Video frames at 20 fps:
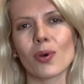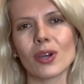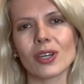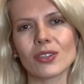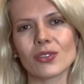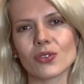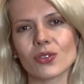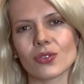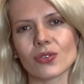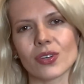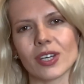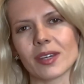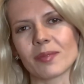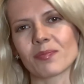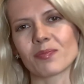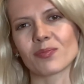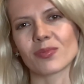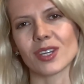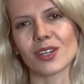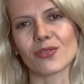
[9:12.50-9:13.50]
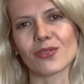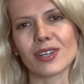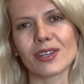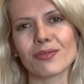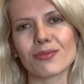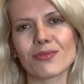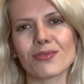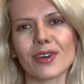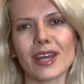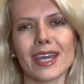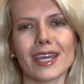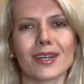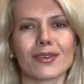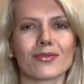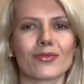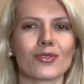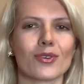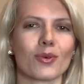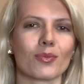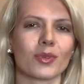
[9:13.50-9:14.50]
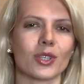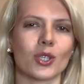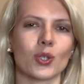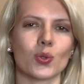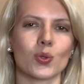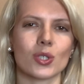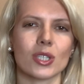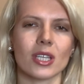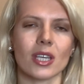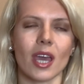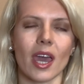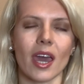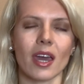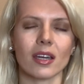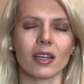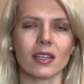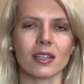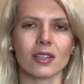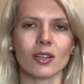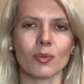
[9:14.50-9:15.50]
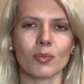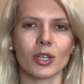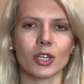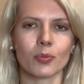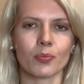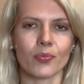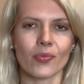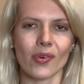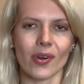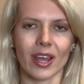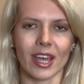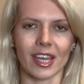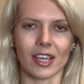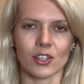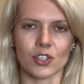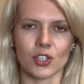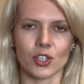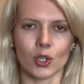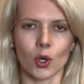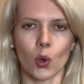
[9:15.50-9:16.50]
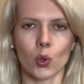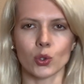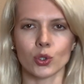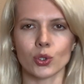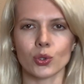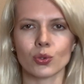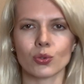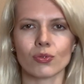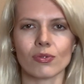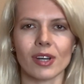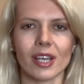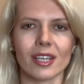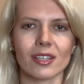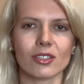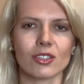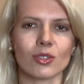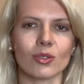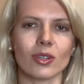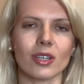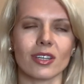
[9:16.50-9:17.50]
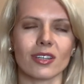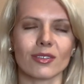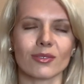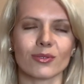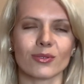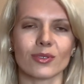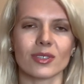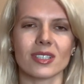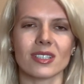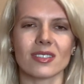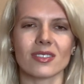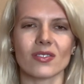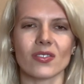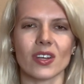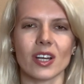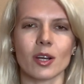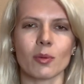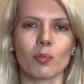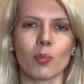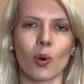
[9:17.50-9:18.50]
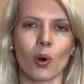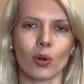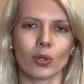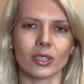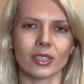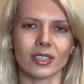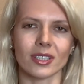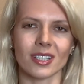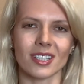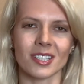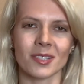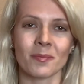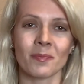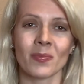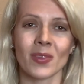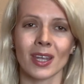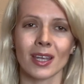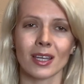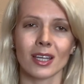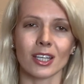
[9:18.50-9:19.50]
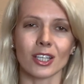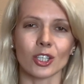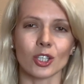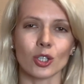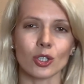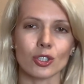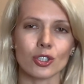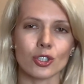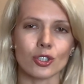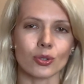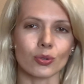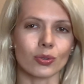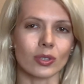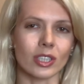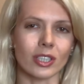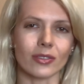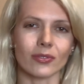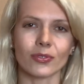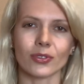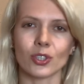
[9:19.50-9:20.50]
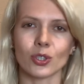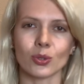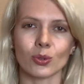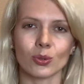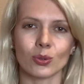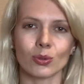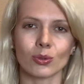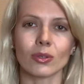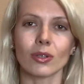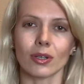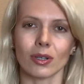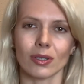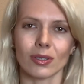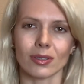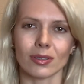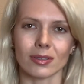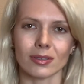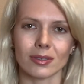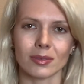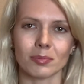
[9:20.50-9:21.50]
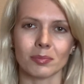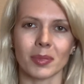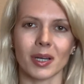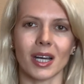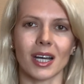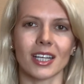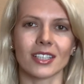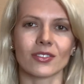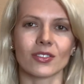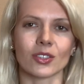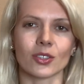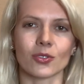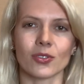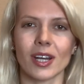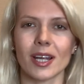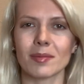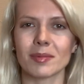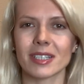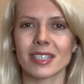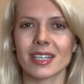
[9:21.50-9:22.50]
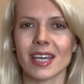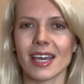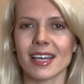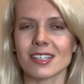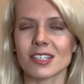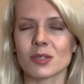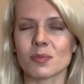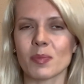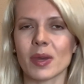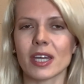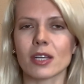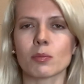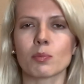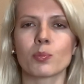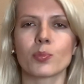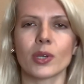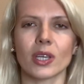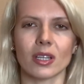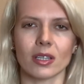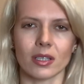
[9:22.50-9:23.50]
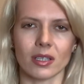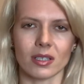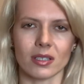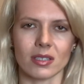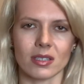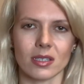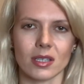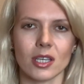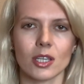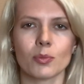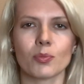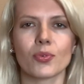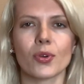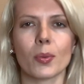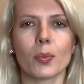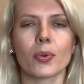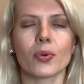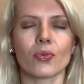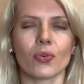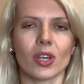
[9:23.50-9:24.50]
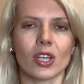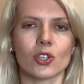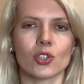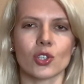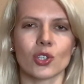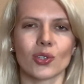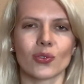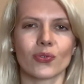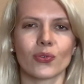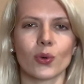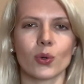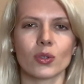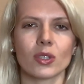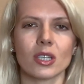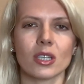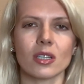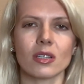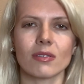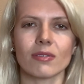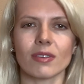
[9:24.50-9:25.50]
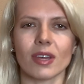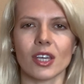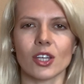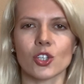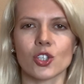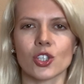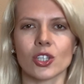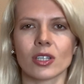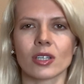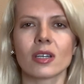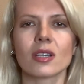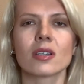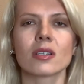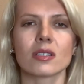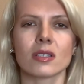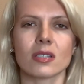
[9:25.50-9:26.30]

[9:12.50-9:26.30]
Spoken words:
Point 3. Refrain from using economic pressure on Ukraine to influence their politics. Not sure if you heard, but the Kremlin has spent billions in preparation for the invasion